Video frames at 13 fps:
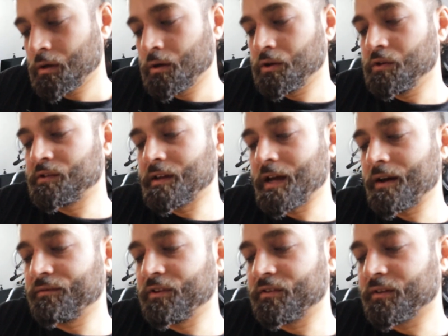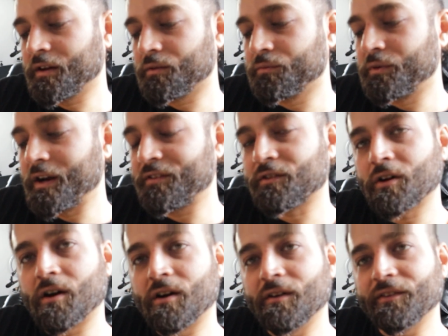We used to have these little race
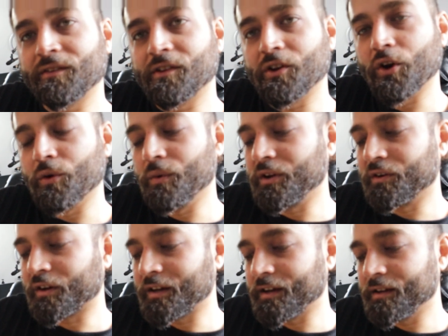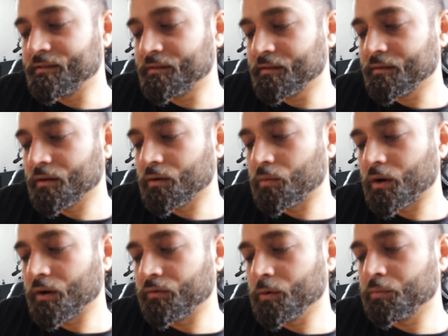cars, you know, when you're kids,
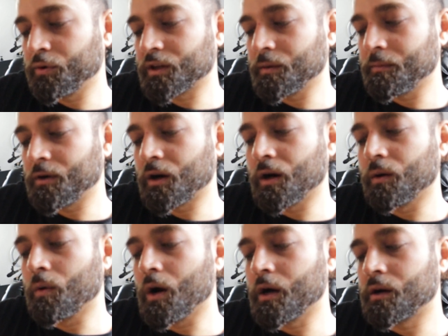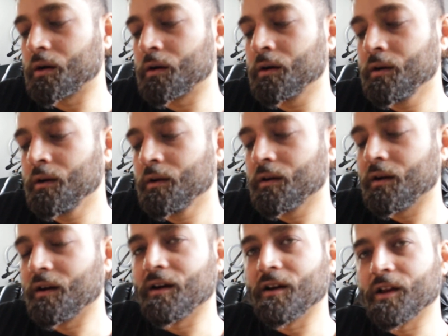where if you put them in hot water,
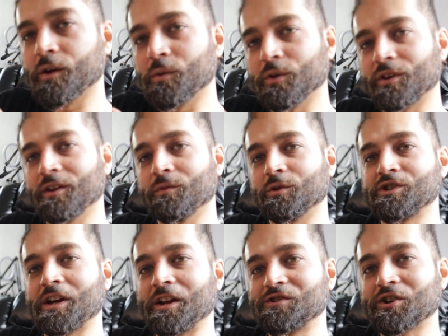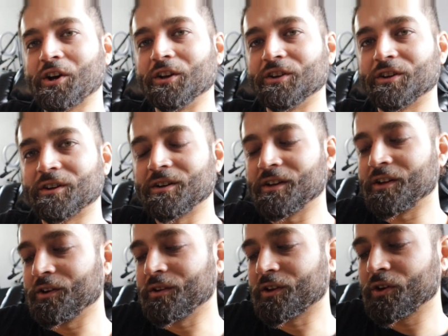it would change color,
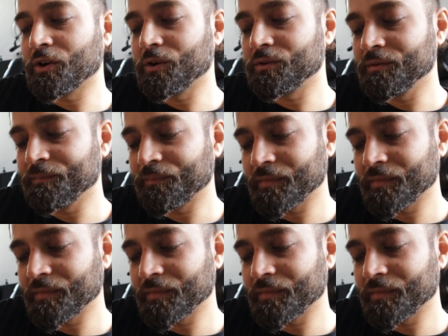the coat.